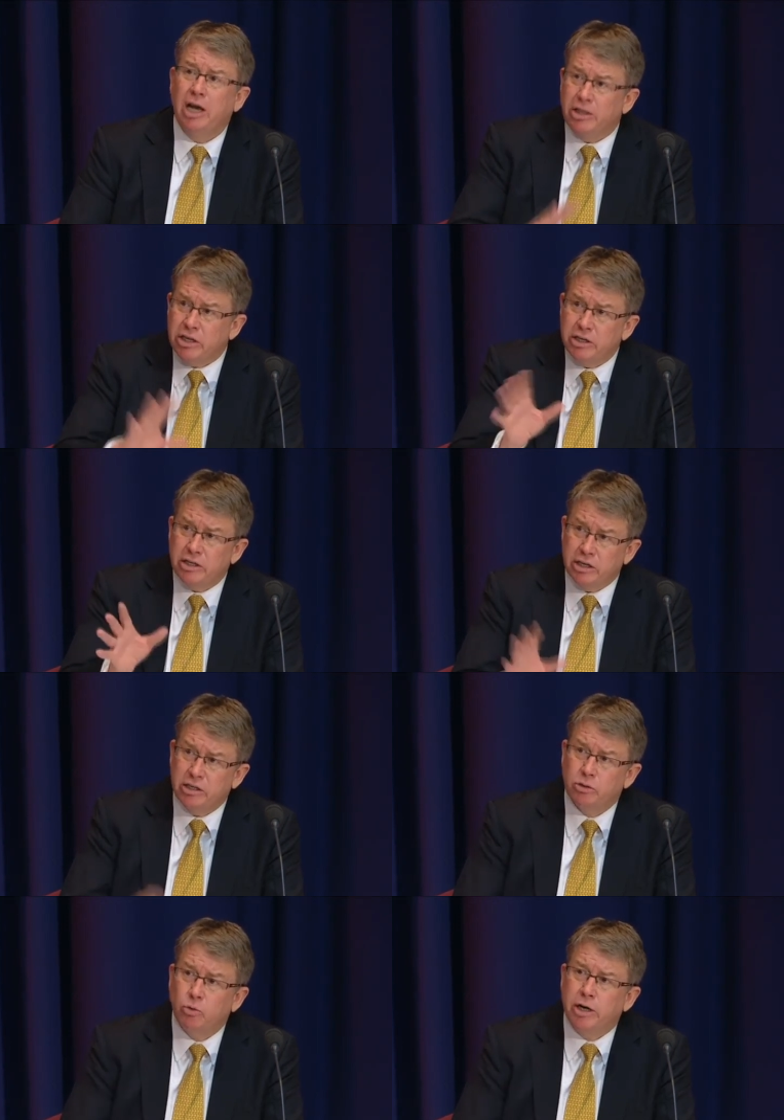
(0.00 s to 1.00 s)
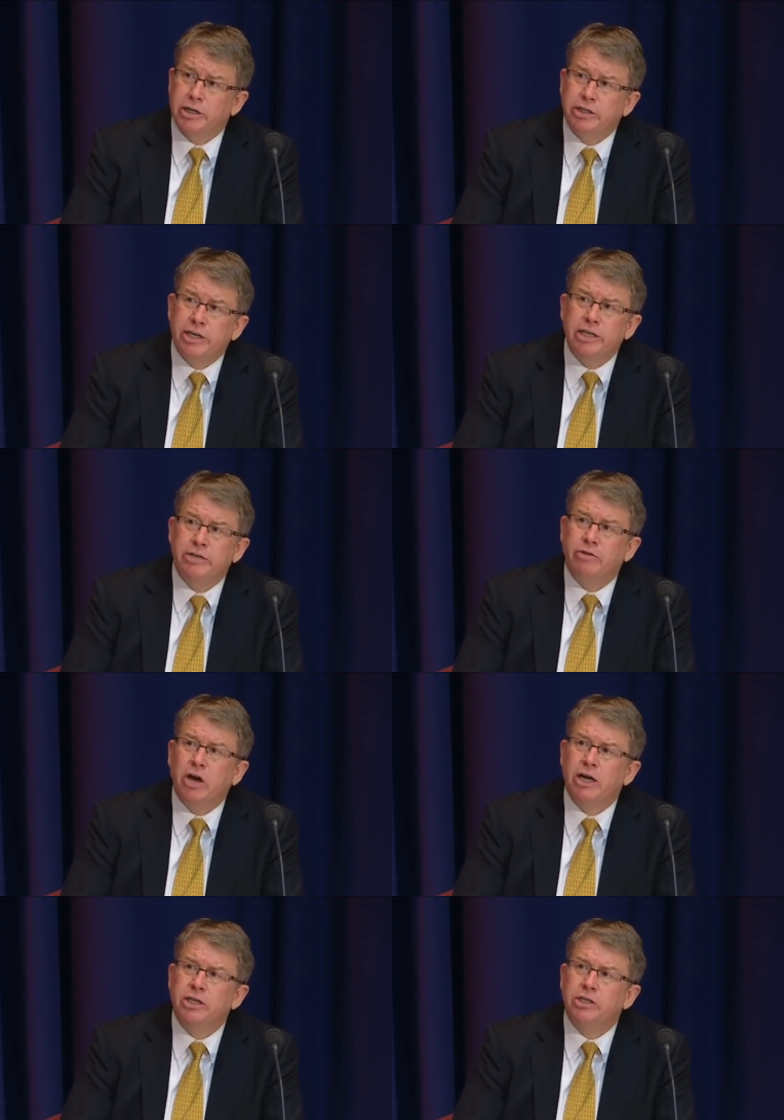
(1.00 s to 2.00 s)
and there's, there's quite extensive
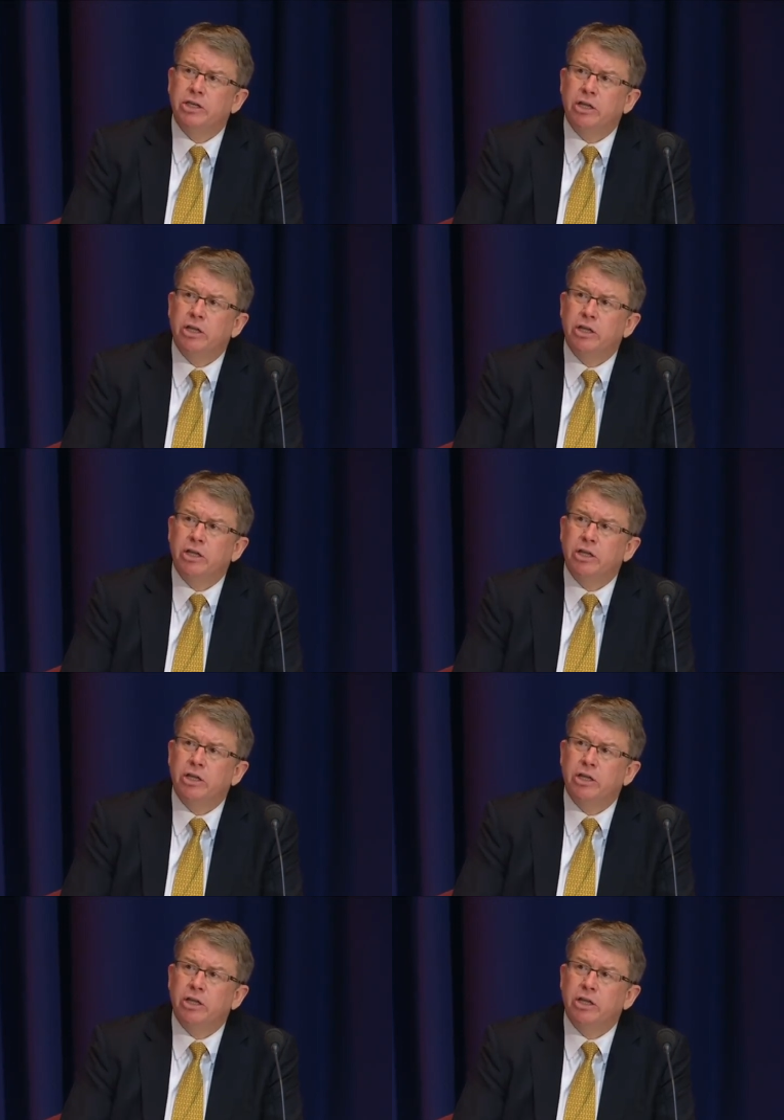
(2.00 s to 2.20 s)
guidance in